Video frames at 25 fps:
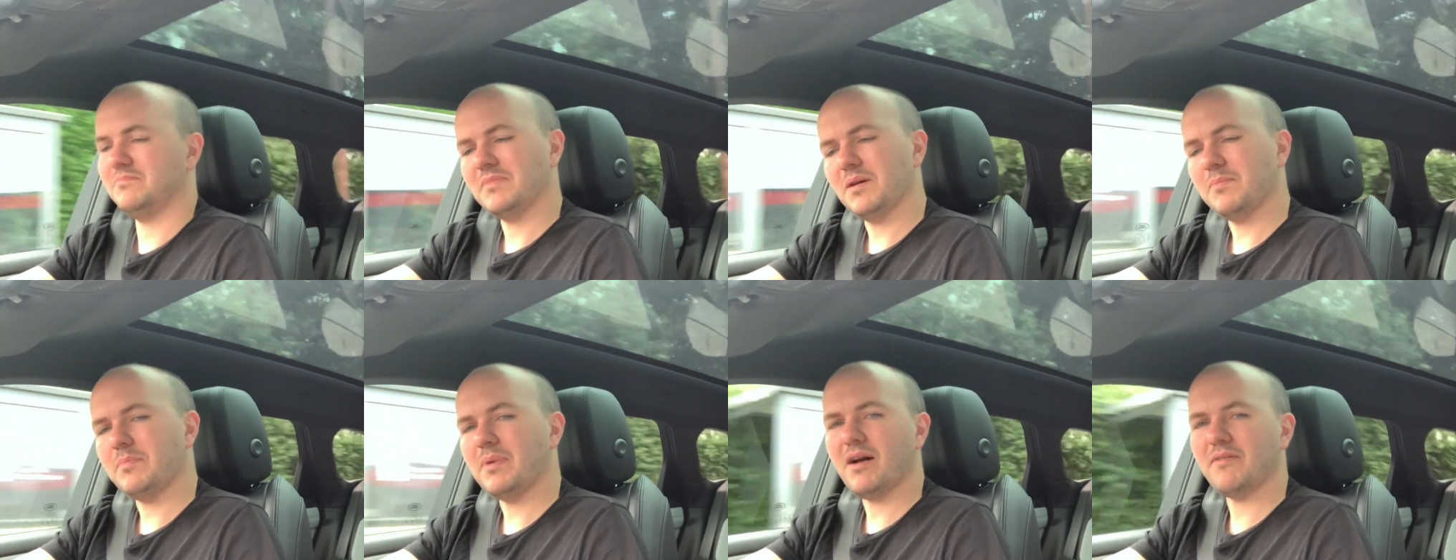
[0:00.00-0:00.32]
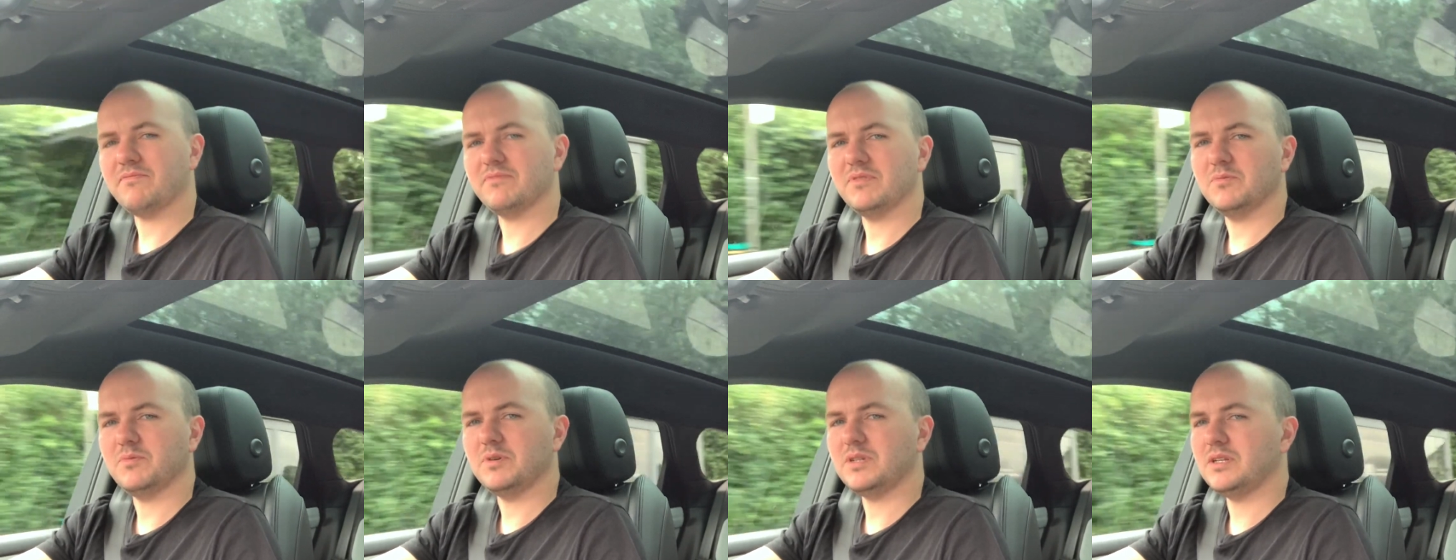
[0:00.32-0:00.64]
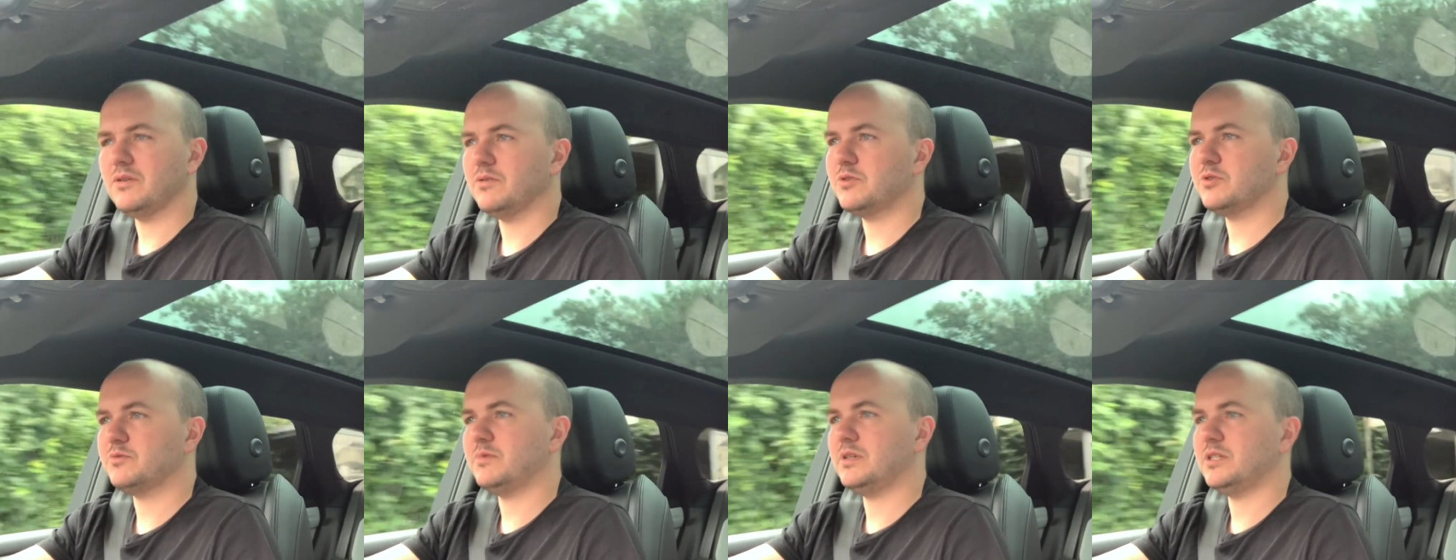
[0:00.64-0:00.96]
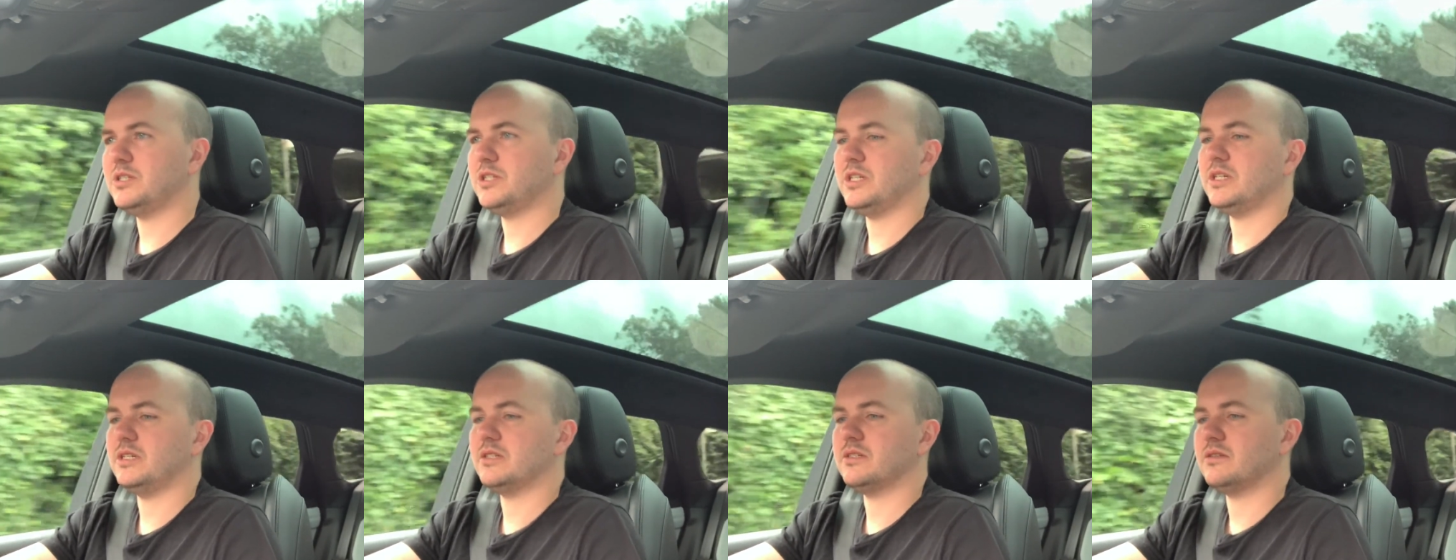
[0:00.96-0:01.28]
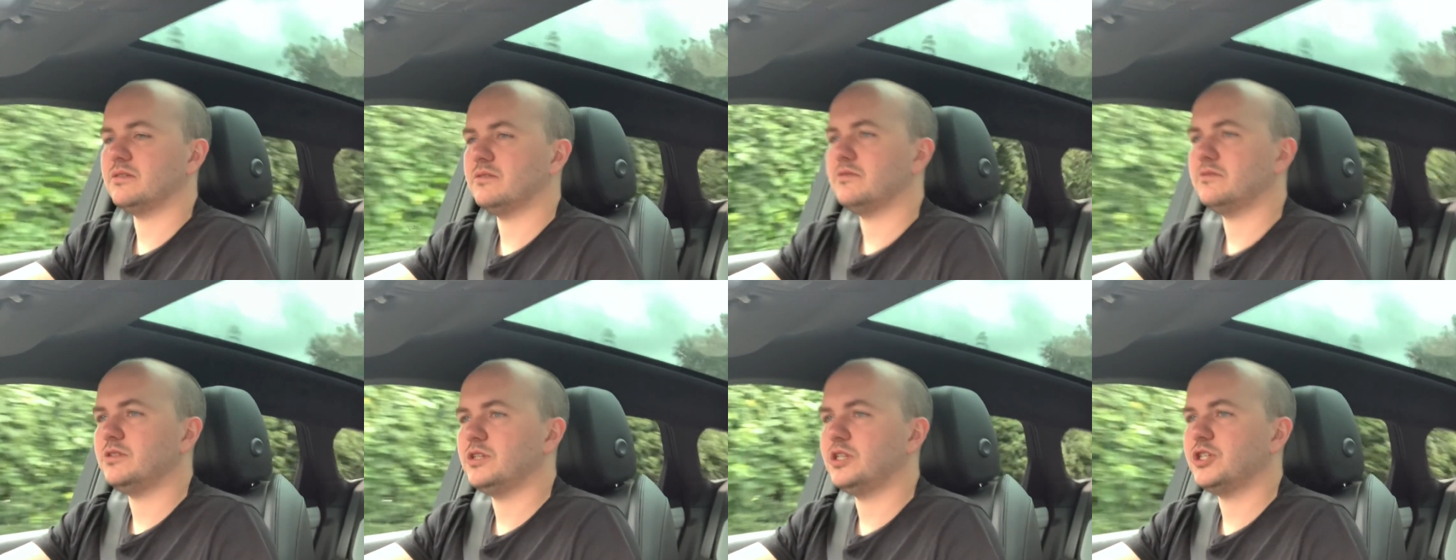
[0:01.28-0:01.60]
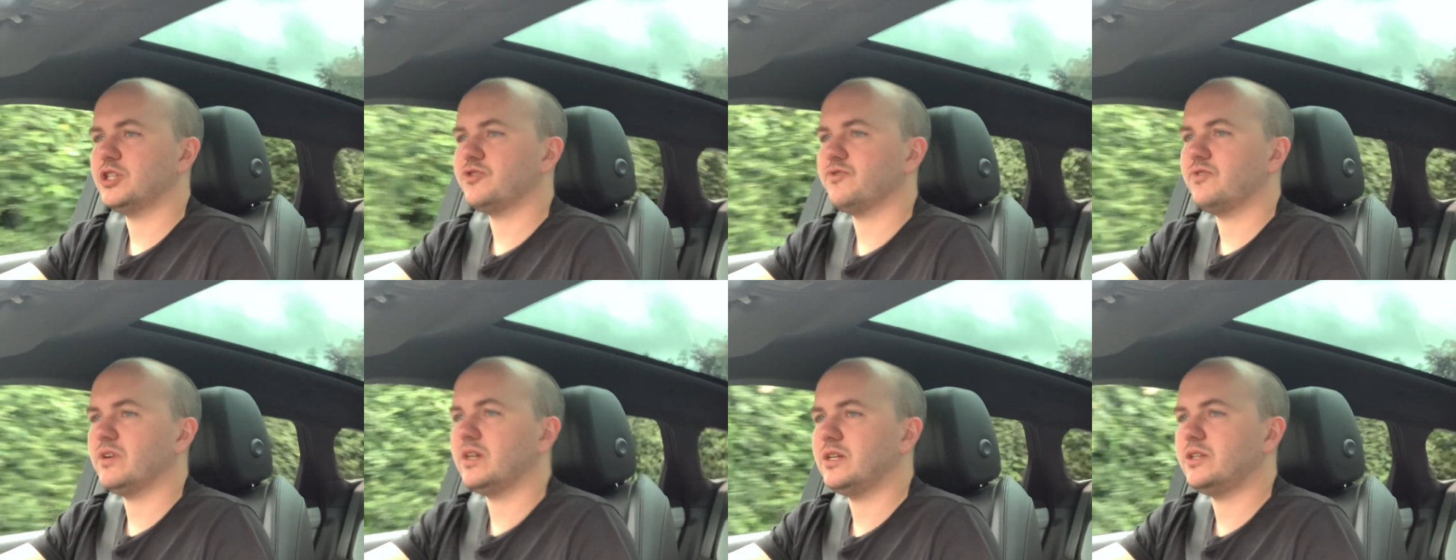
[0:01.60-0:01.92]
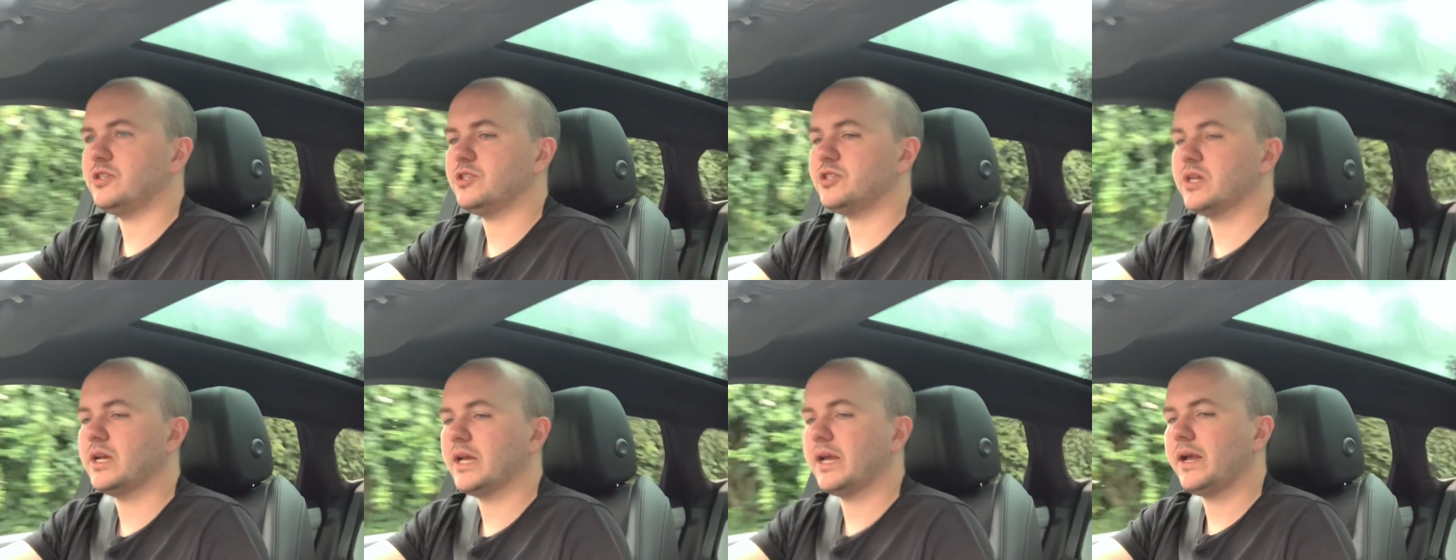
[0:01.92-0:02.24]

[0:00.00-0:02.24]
apart from the window switches. It's strange.